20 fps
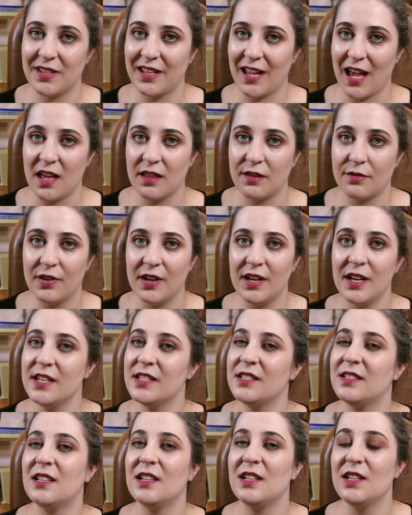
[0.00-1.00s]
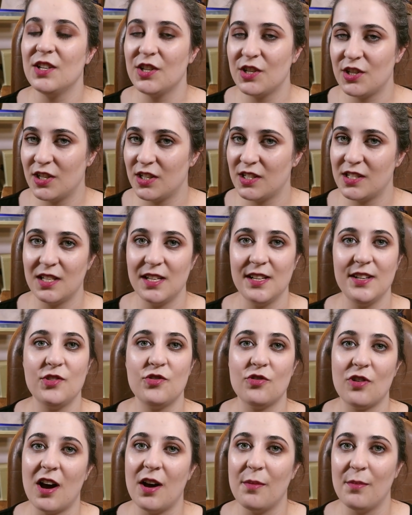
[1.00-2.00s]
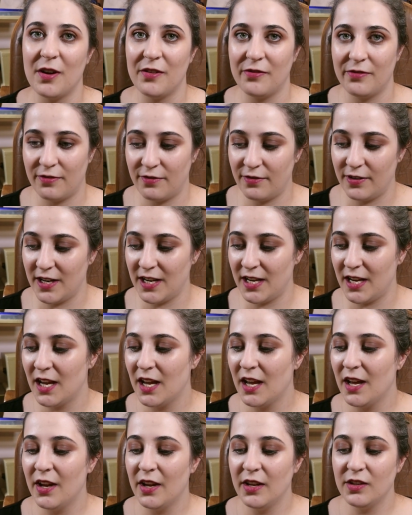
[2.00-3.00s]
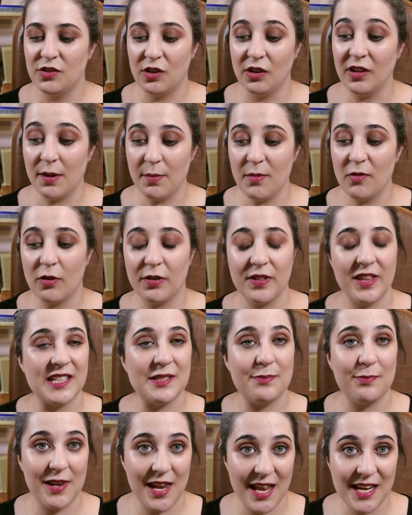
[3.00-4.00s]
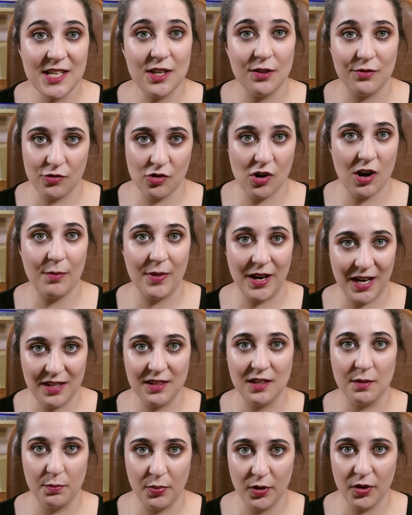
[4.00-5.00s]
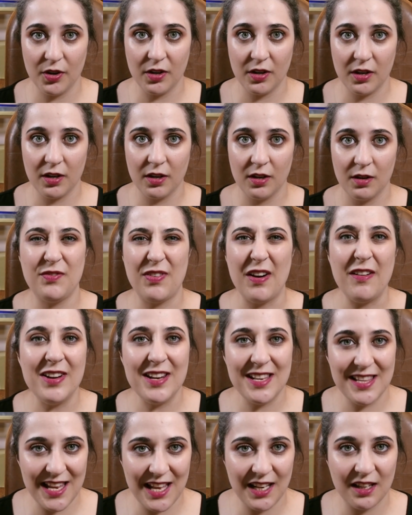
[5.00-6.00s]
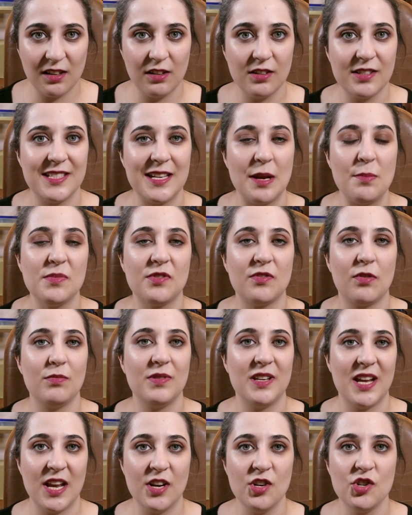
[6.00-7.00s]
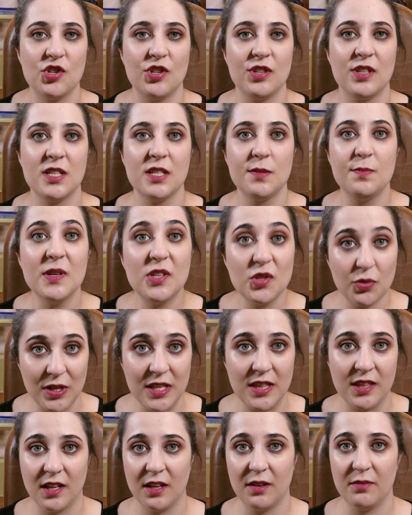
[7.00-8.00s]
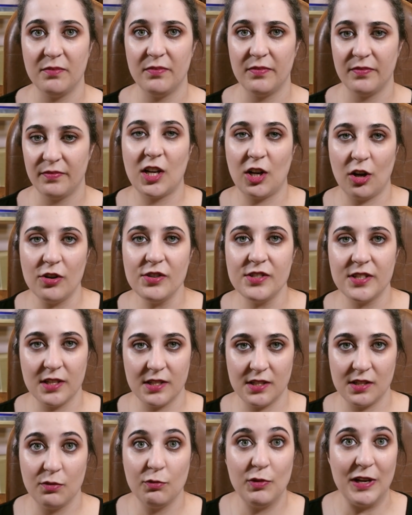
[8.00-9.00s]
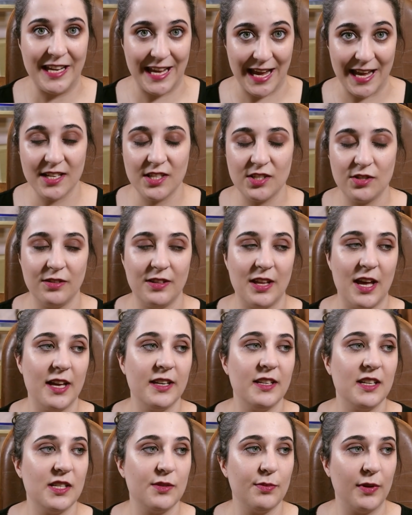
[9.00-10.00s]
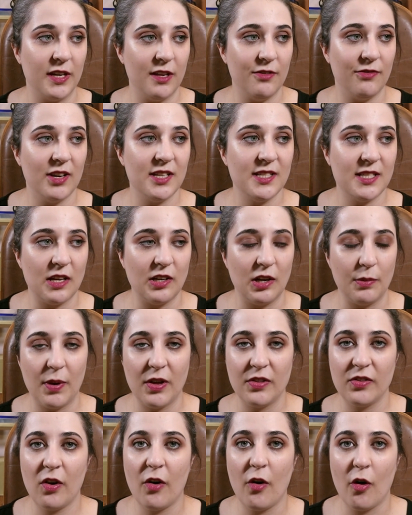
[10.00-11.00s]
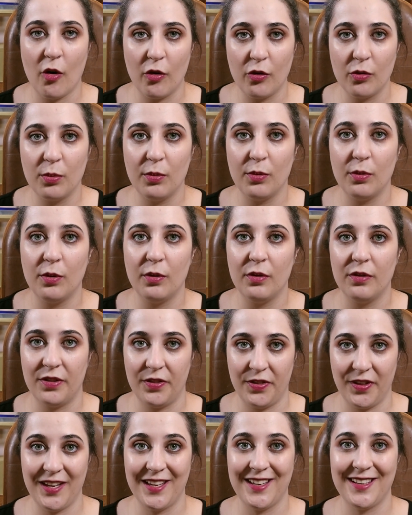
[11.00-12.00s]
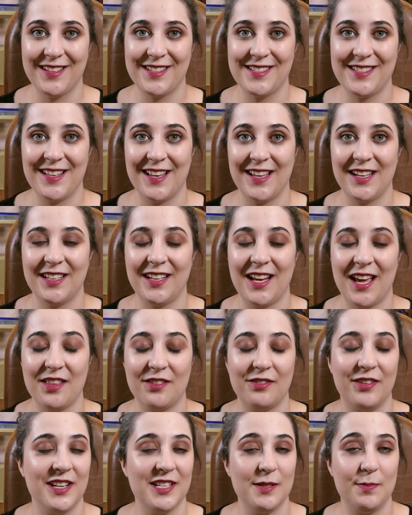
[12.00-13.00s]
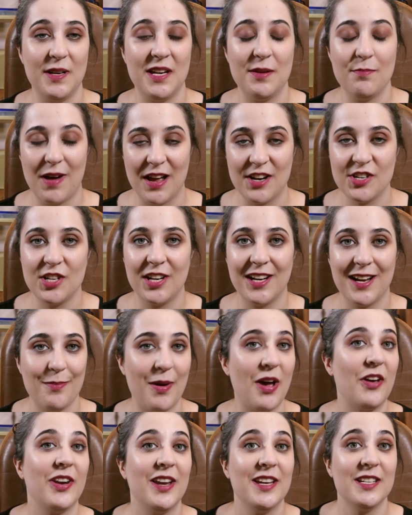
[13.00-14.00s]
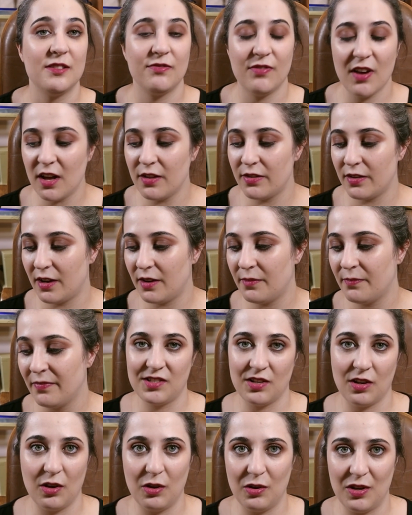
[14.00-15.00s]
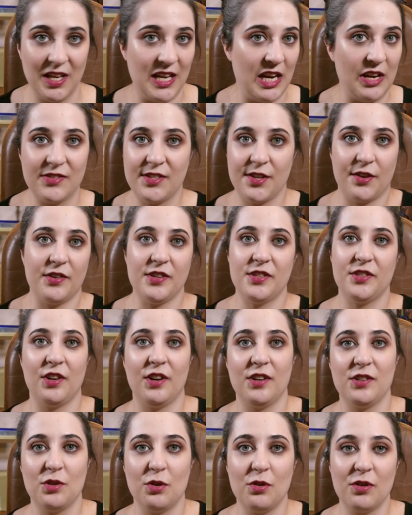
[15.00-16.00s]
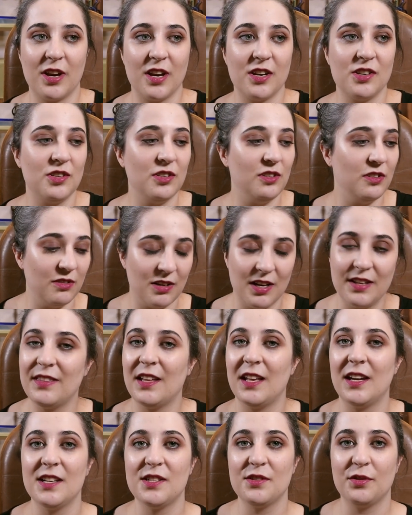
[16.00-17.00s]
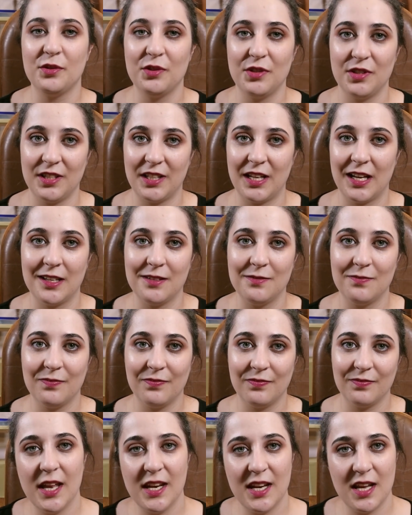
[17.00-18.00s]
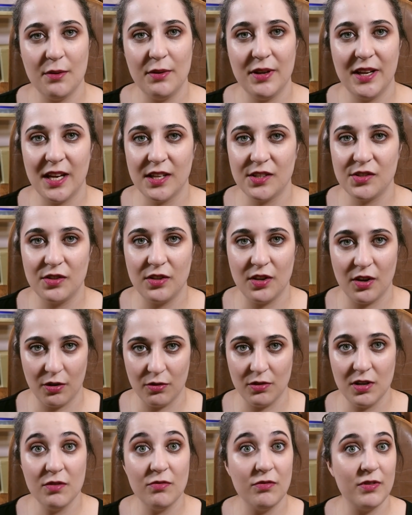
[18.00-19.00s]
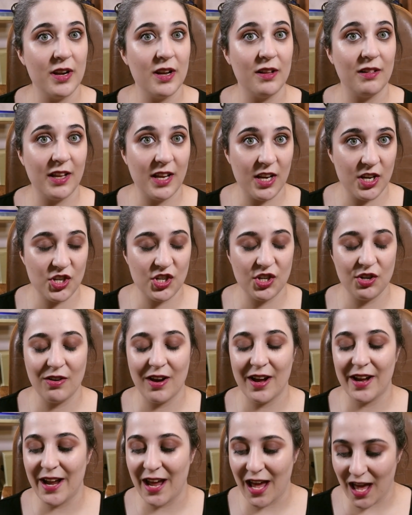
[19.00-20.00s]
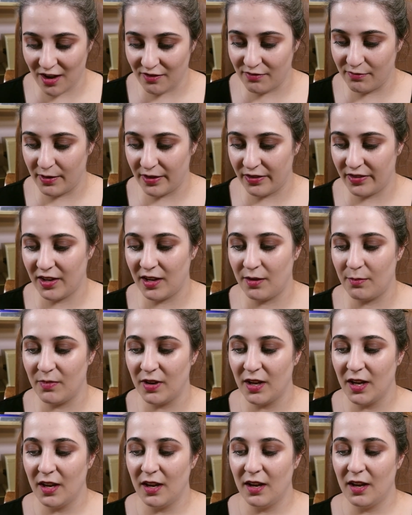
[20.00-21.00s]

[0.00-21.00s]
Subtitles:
with Catherine is deliciously drama-free. Don't get me wrong, there's plenty of drama in the book, but very little stems from tensions between them. The closest we get to that is when he finds out about the horrible things that Catherine has been imagining about his father. So he gives her a stern talking to, and then it's all good again. And here we get to the only real issue I have with him.